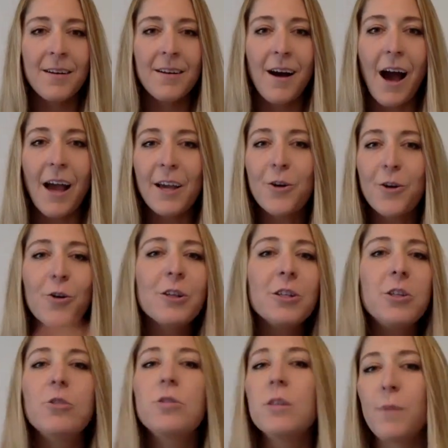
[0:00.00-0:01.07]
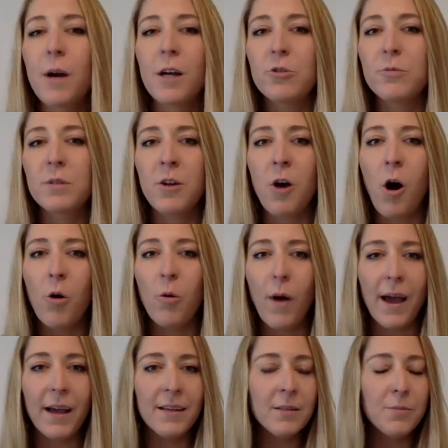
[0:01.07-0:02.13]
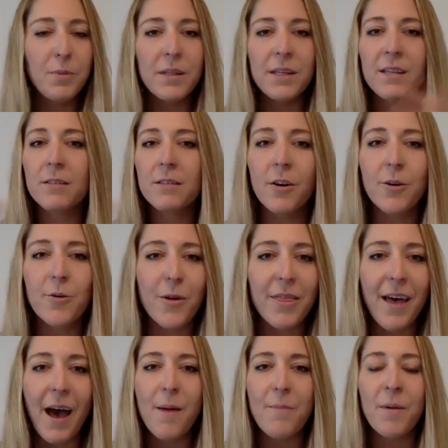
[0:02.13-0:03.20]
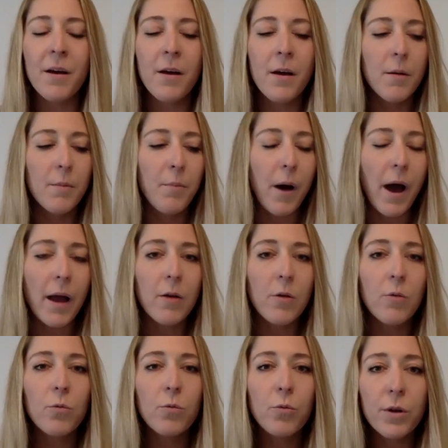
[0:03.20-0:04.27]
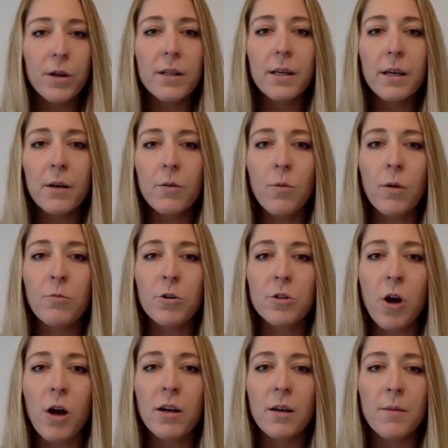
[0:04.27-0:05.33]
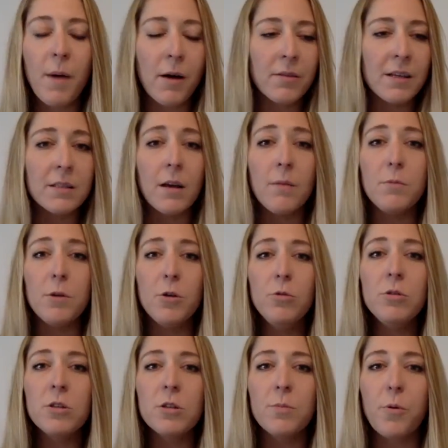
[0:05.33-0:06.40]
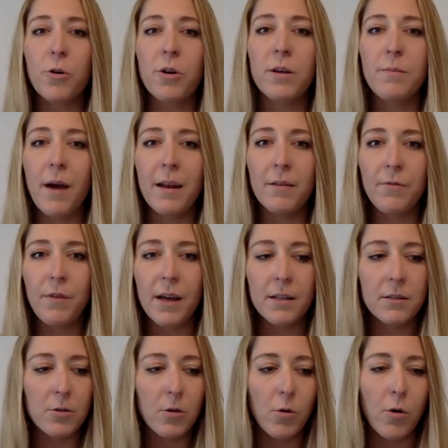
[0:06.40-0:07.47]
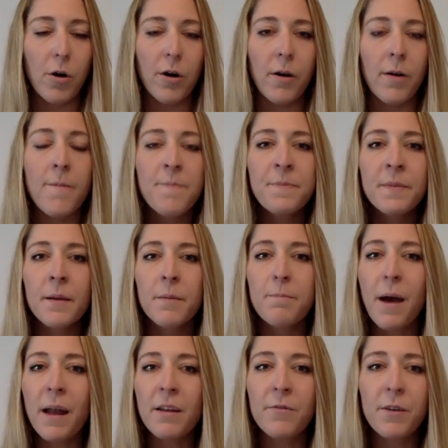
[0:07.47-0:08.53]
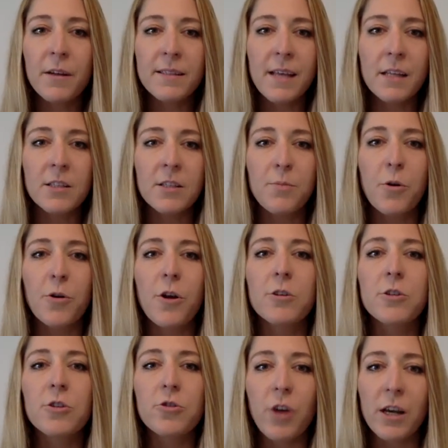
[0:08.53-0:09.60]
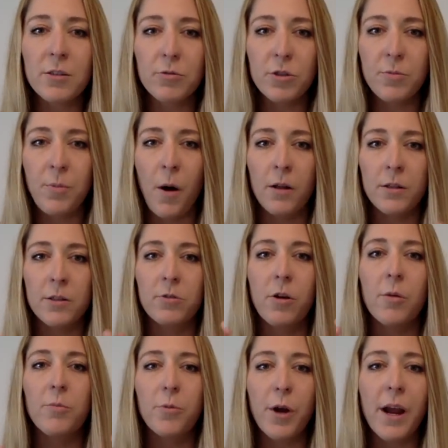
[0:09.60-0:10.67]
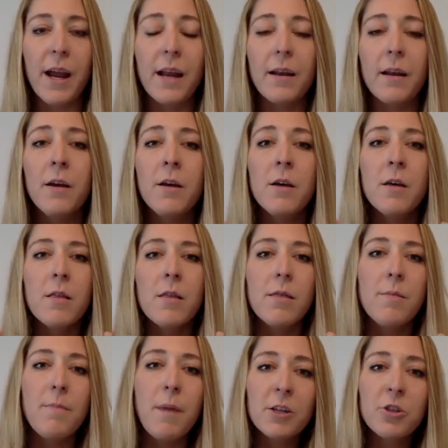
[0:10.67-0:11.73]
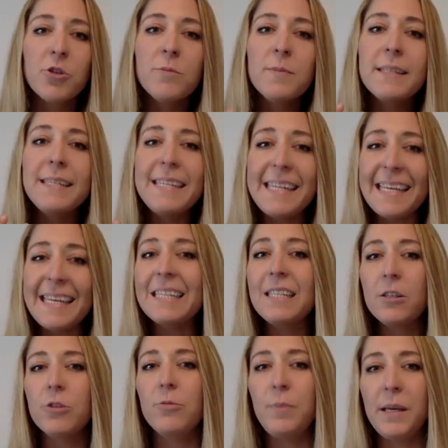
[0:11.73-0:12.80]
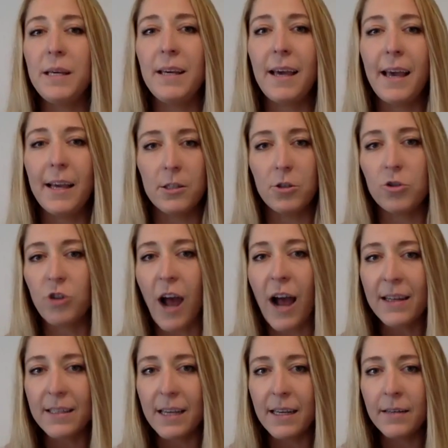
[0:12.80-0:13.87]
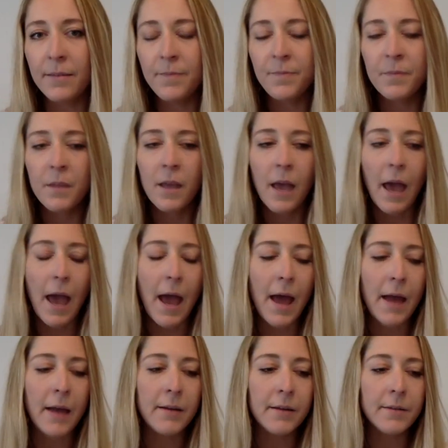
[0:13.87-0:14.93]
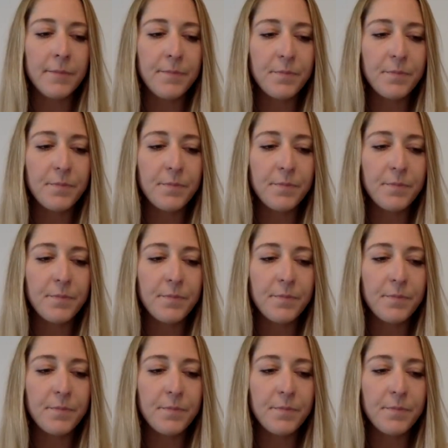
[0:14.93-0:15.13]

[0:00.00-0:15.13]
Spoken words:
I encourage using mushrooms in all ways. Please cook with them. But really, when we're talking about these immune supporting benefits, or benefits that support our stress response or our brain, the mushrooms need to be extracted. And